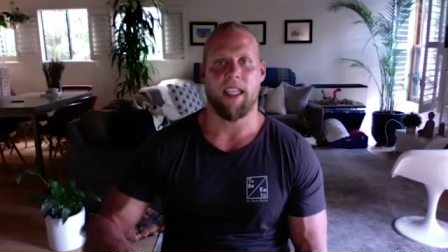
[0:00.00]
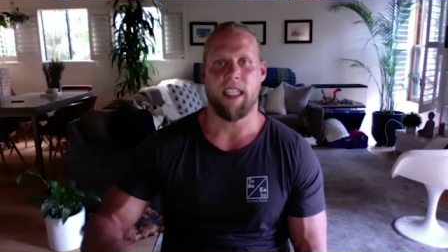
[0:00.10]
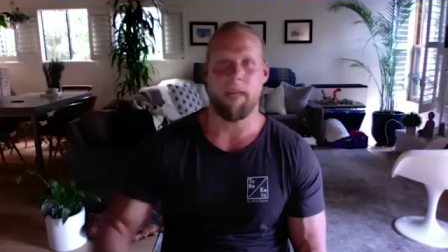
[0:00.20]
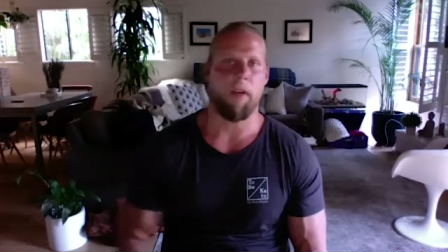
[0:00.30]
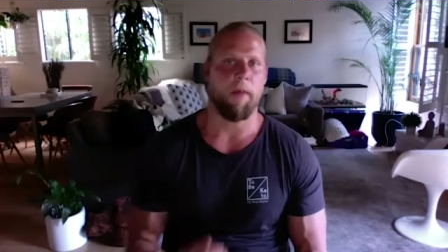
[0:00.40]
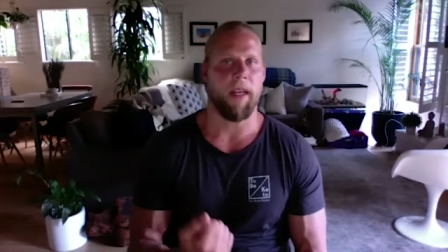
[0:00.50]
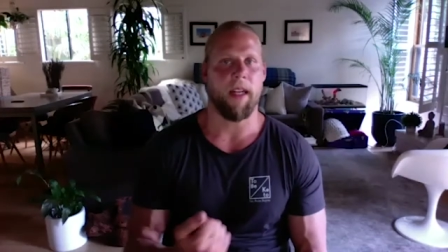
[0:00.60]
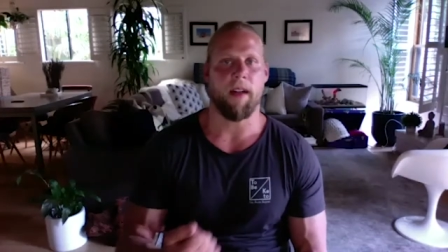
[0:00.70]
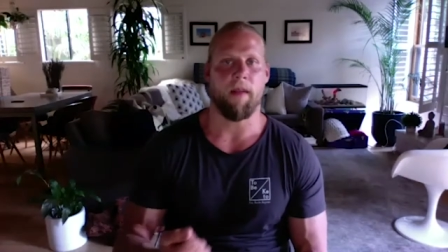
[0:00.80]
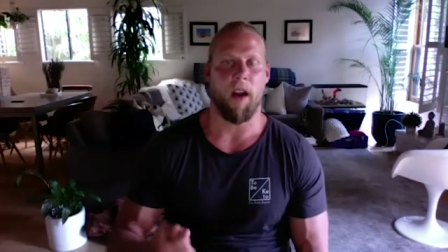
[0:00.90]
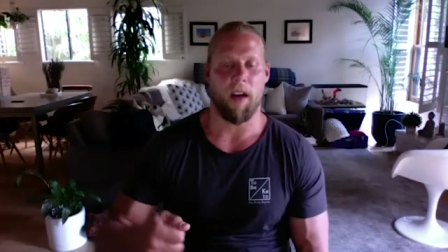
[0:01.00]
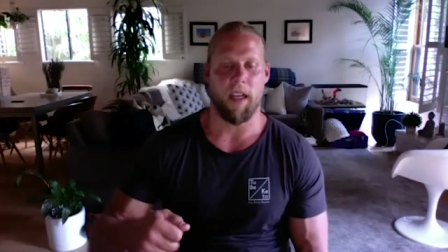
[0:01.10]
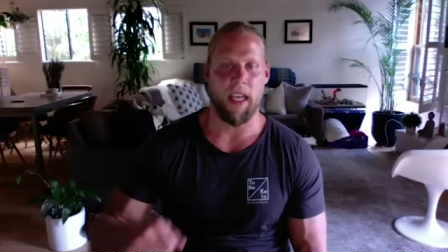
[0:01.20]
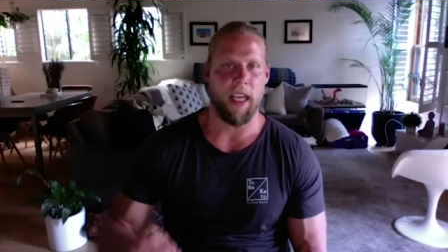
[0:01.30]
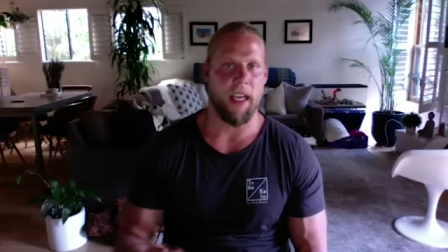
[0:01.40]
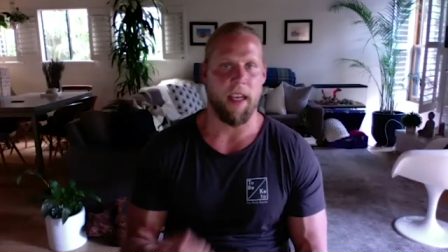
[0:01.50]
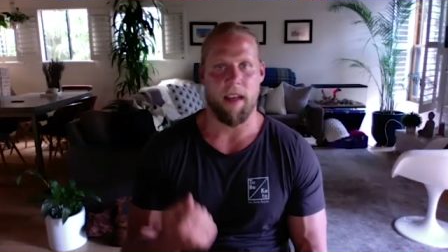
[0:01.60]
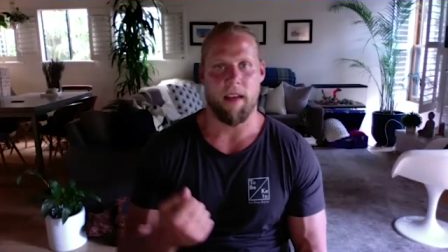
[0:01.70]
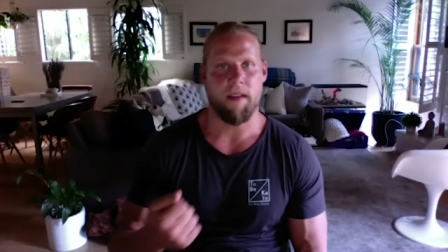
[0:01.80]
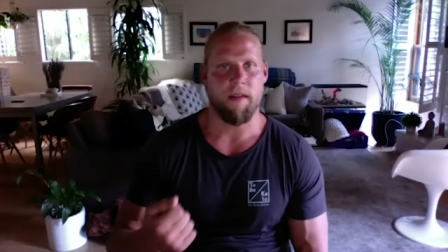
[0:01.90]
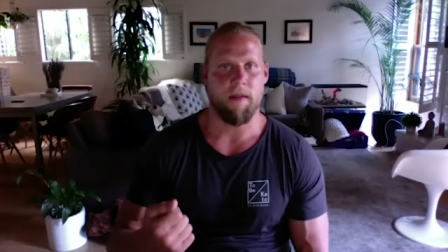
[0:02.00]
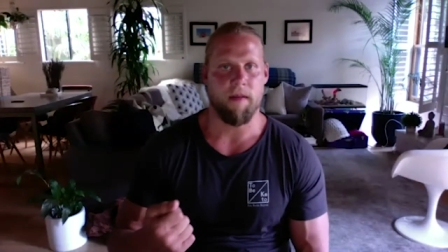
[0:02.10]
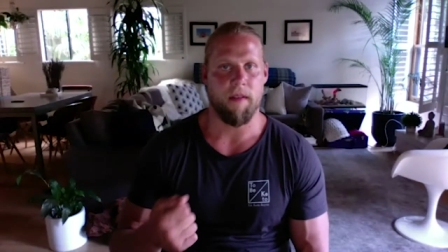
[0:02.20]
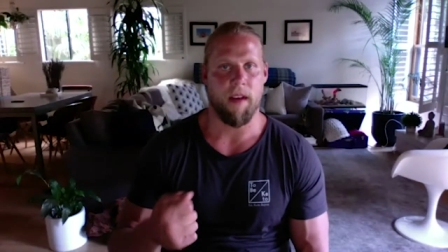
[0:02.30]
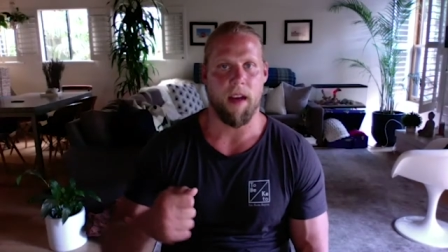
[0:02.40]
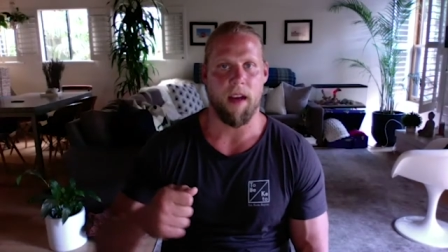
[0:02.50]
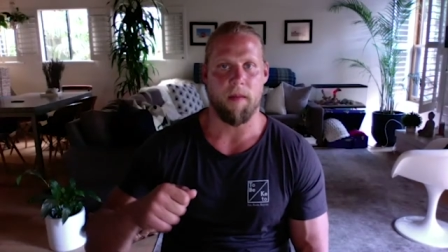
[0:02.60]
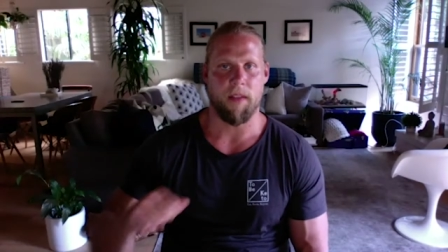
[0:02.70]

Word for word: dip them in our ghee um, mm-hmm.